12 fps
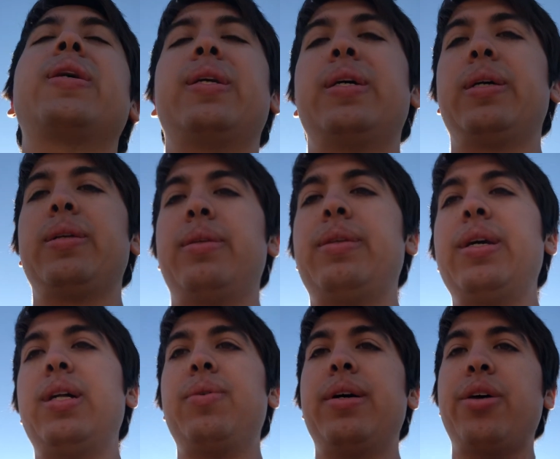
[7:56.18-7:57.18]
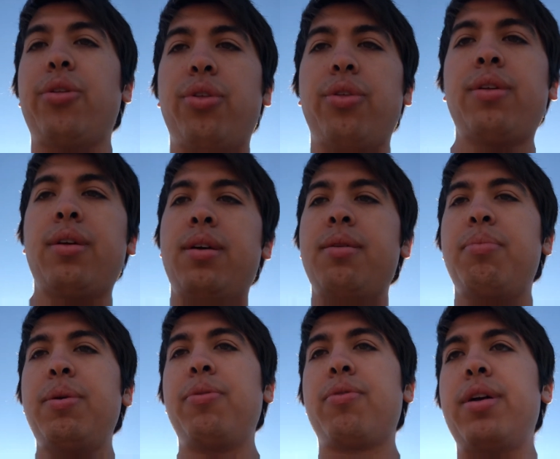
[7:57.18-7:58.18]
gonna deal with
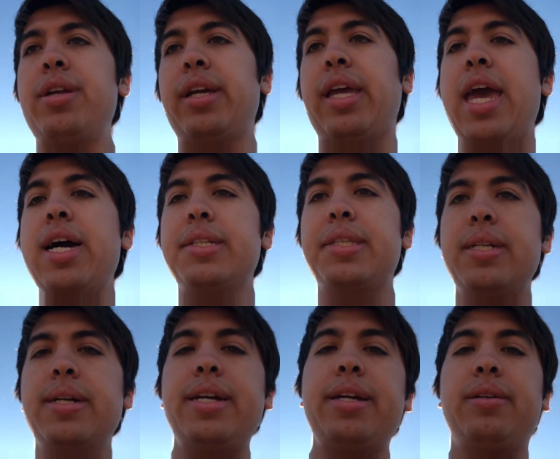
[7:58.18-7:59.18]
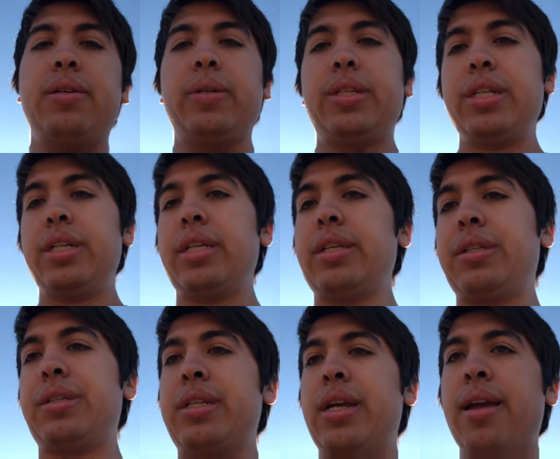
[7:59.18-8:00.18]
people running Chaos Theory, which
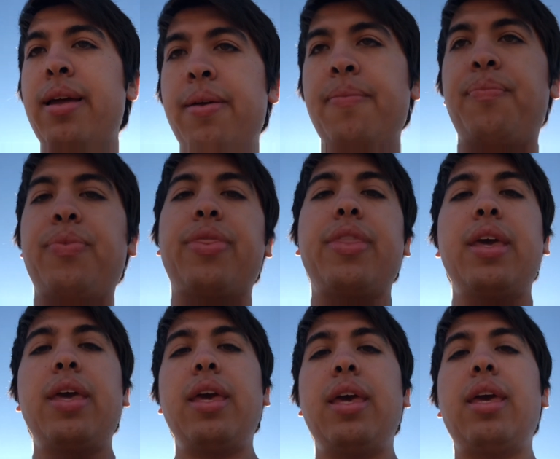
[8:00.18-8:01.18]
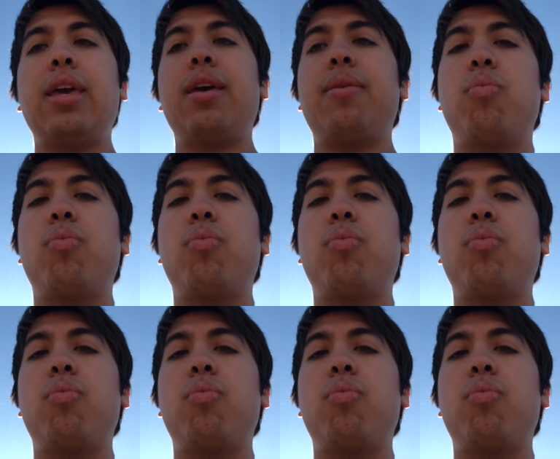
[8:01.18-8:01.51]
is the